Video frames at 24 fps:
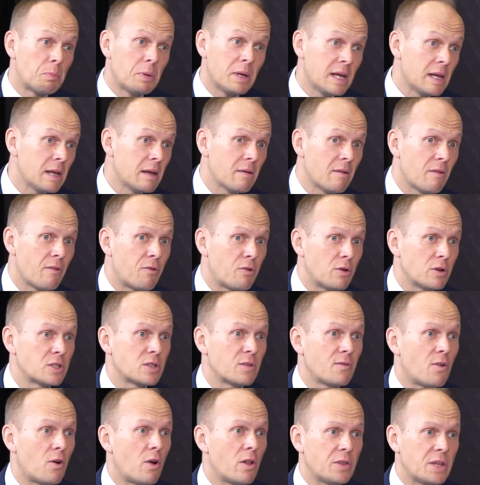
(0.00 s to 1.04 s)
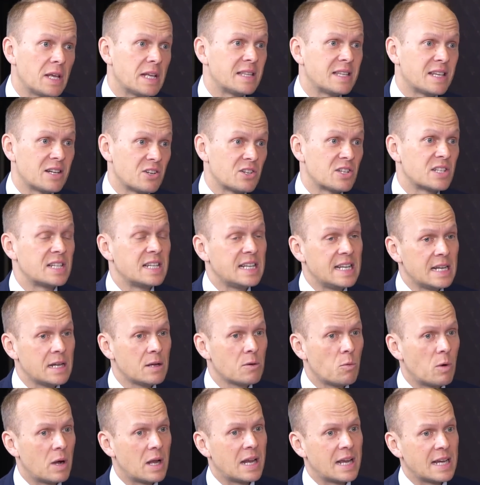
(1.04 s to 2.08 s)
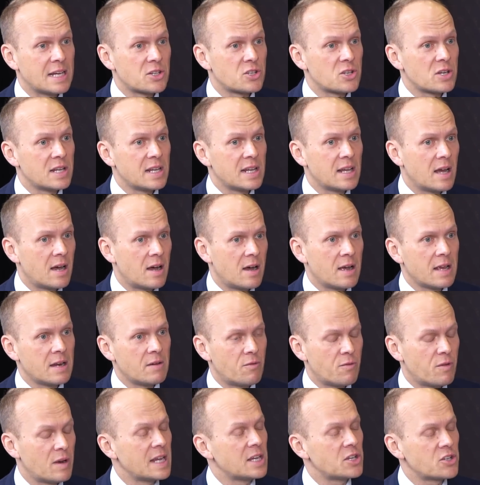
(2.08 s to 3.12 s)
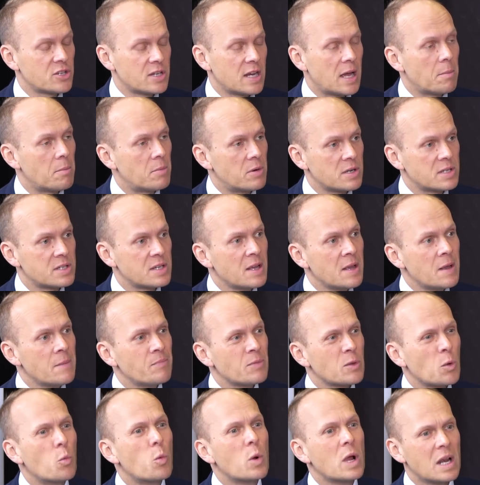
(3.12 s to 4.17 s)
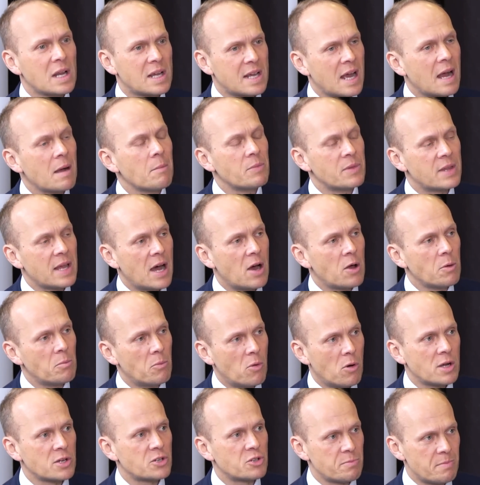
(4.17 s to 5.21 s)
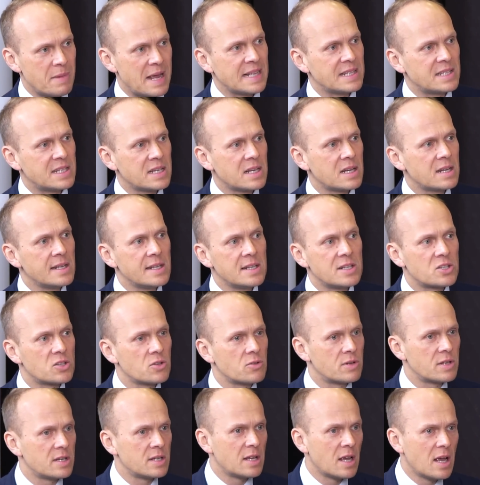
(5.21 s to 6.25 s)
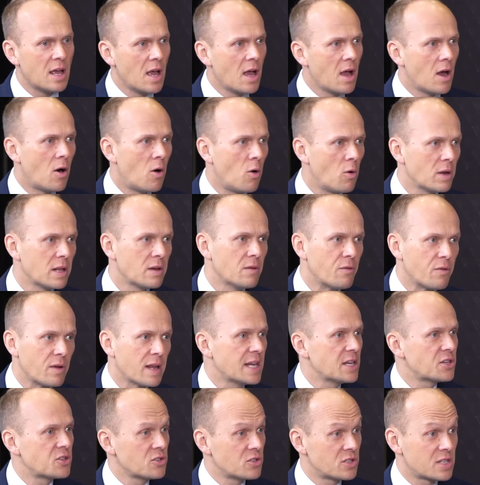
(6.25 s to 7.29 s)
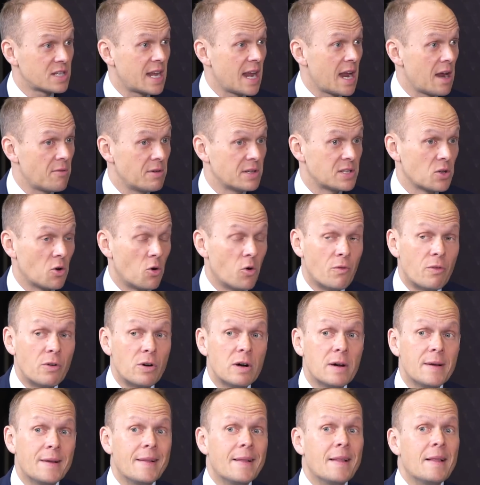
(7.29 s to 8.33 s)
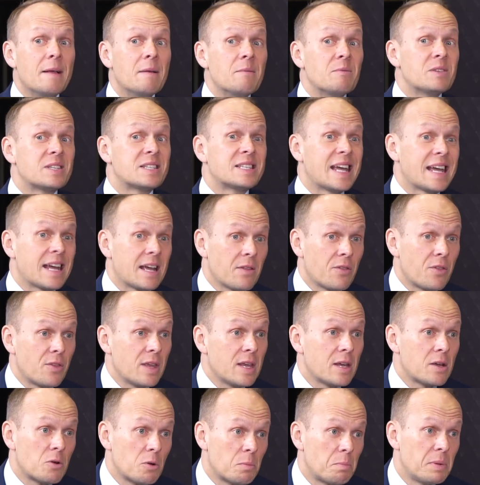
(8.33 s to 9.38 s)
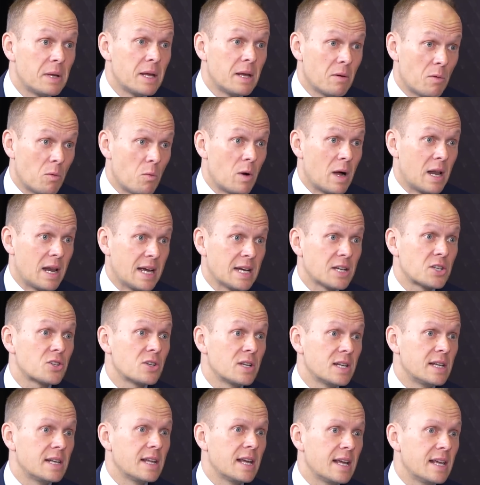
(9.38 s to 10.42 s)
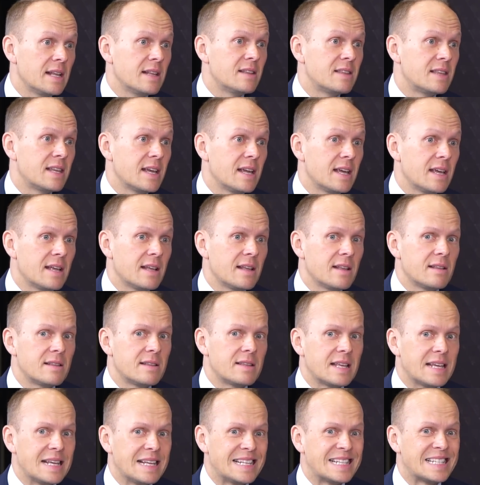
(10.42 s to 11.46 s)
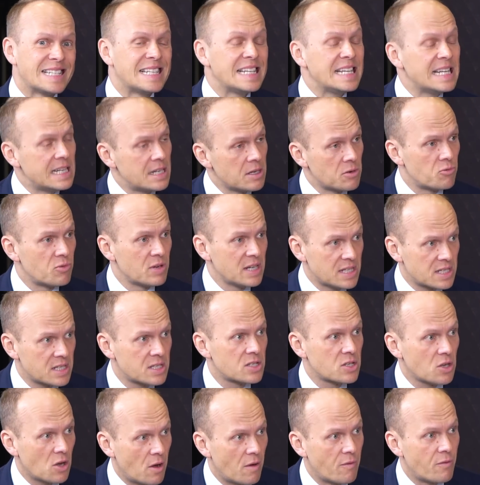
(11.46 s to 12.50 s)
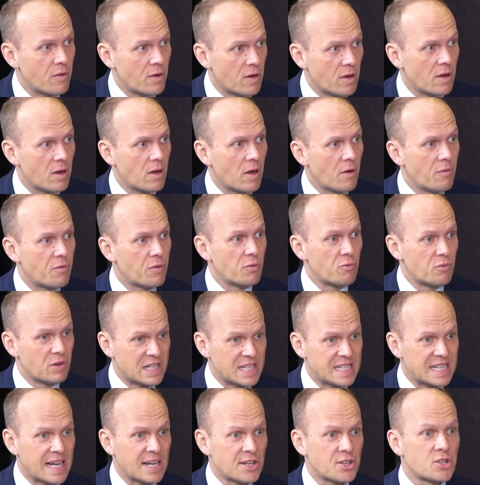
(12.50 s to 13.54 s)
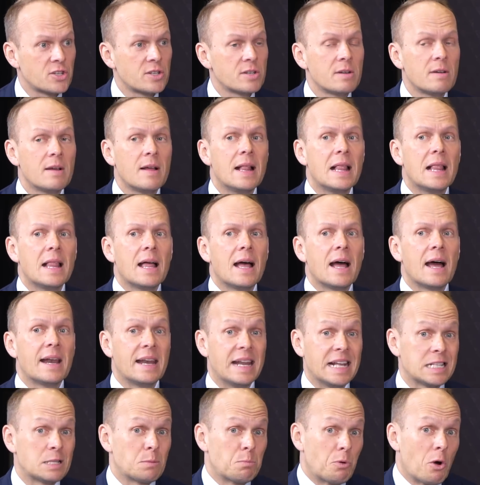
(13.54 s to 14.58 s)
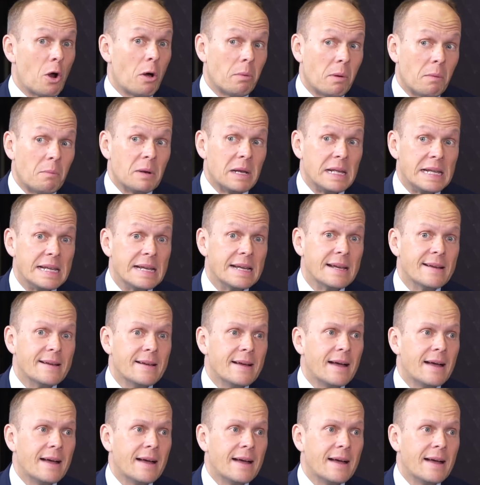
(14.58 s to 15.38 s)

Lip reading: be, first of all, that they're seeing, well, actually inflation numbers will come down more dramatically, so the whole inflation scare is over. Second thing could be, well, actually they see the risks of a recession, and that's probably